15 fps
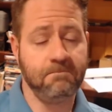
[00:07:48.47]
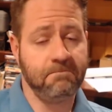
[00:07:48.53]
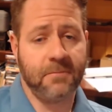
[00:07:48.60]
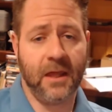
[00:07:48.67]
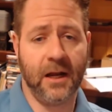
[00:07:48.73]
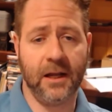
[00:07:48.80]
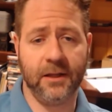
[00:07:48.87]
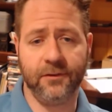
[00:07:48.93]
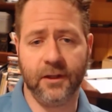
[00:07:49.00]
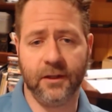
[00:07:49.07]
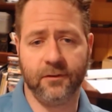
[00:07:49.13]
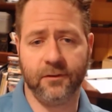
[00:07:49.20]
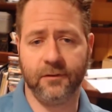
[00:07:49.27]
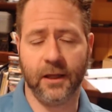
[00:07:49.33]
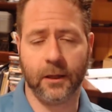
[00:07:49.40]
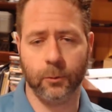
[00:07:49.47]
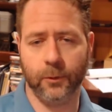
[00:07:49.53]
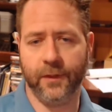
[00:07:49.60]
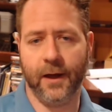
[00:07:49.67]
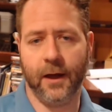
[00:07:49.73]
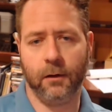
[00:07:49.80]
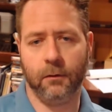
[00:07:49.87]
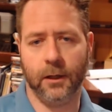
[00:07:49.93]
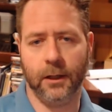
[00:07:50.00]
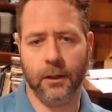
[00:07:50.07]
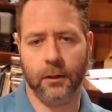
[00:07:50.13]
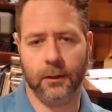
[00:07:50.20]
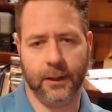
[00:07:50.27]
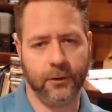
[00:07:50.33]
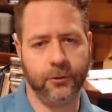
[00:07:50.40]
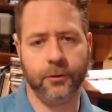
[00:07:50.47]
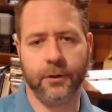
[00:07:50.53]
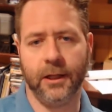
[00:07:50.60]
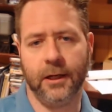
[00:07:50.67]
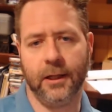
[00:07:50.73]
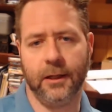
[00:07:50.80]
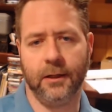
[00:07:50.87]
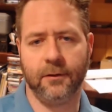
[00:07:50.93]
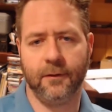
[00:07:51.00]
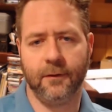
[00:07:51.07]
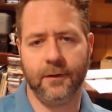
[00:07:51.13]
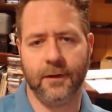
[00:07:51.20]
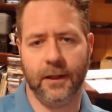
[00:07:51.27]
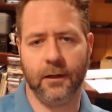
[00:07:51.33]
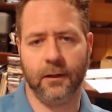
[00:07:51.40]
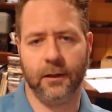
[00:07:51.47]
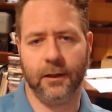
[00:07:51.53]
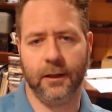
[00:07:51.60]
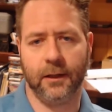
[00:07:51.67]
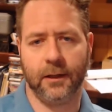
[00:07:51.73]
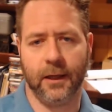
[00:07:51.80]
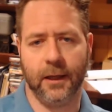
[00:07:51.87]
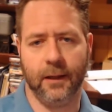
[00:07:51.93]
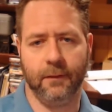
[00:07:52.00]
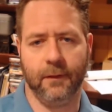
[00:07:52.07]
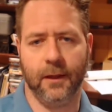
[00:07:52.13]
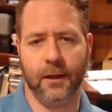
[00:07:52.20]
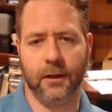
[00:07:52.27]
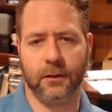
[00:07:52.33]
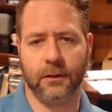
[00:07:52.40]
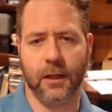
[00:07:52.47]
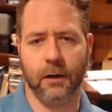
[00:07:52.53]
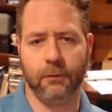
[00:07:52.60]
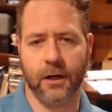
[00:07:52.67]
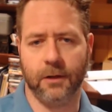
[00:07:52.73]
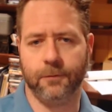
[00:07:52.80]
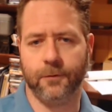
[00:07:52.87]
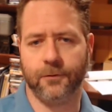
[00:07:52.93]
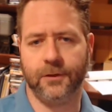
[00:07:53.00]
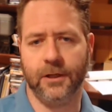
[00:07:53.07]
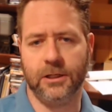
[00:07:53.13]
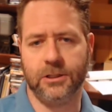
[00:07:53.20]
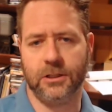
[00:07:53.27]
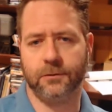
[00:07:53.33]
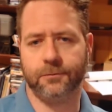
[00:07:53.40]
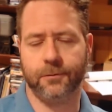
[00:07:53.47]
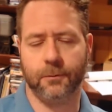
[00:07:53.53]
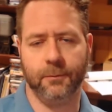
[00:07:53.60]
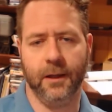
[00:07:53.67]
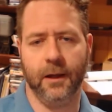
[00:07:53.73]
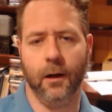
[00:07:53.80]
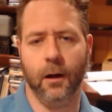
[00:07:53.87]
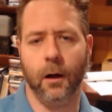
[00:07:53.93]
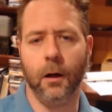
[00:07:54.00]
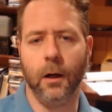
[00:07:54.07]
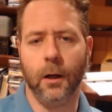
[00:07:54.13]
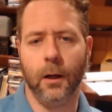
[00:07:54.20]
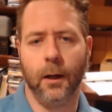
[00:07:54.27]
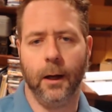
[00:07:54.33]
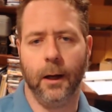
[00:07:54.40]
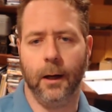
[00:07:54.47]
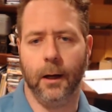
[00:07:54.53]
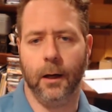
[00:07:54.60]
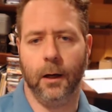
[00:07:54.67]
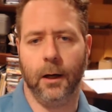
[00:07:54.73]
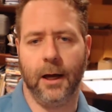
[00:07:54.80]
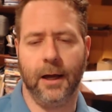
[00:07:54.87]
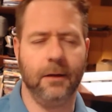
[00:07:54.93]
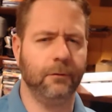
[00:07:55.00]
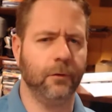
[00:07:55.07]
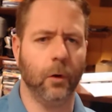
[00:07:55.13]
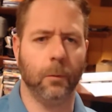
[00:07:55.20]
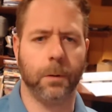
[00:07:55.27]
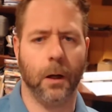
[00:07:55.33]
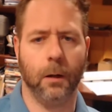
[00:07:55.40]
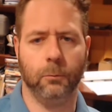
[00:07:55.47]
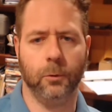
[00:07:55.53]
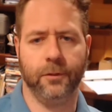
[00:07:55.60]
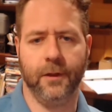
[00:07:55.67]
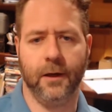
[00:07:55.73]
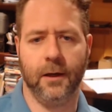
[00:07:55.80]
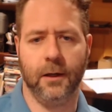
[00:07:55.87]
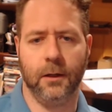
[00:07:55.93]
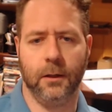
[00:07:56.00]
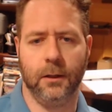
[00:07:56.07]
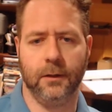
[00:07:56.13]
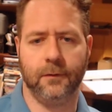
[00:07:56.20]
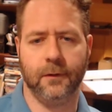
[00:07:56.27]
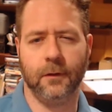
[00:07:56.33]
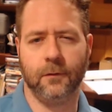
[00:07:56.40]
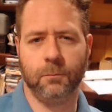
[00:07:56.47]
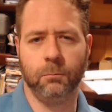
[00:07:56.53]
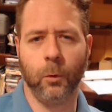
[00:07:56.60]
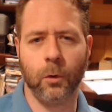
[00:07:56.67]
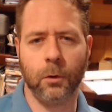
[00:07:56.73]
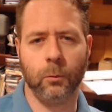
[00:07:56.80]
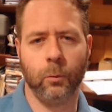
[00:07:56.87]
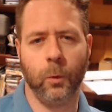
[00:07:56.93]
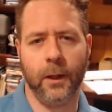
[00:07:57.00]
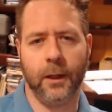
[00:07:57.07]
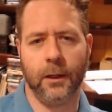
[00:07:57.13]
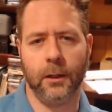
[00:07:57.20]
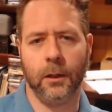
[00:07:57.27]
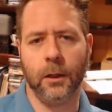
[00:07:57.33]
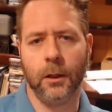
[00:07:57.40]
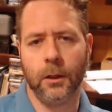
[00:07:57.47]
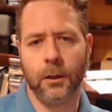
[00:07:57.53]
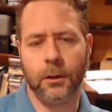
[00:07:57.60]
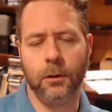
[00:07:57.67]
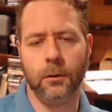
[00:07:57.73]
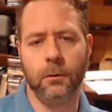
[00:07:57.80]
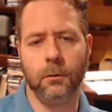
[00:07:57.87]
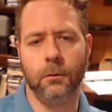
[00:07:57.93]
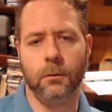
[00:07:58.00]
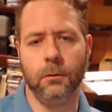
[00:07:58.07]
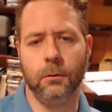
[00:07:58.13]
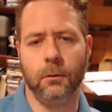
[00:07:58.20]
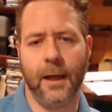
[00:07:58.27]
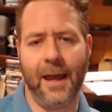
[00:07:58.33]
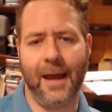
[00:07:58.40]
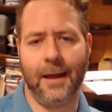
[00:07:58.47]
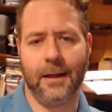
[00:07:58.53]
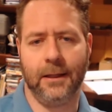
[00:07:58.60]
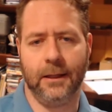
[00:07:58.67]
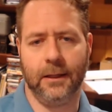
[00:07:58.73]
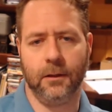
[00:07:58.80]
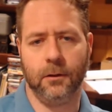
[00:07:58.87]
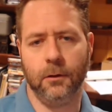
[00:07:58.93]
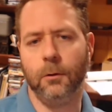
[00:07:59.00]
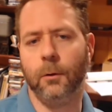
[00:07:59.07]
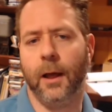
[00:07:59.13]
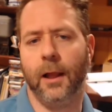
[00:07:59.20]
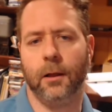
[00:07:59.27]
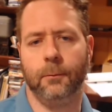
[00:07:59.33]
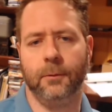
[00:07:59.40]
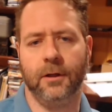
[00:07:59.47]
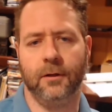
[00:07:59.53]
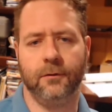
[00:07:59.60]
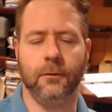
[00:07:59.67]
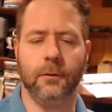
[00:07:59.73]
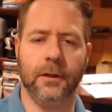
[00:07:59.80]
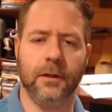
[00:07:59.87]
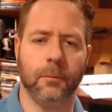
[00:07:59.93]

then I say stick with that, right? Land your data into the data lake and then get ready for staging from there. I have no problem with that. It's more when you add in new elements, you need